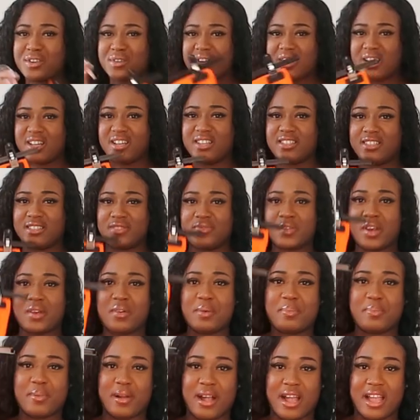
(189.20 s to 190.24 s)
cute colors,
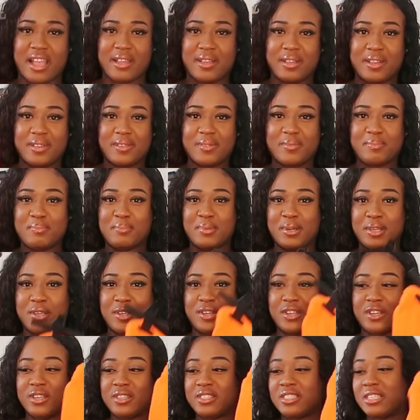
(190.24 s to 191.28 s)
very bright. But you
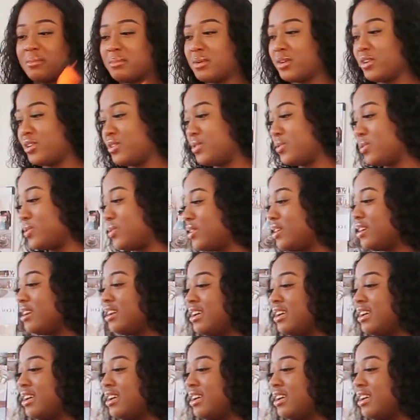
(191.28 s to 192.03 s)
know, summer and all.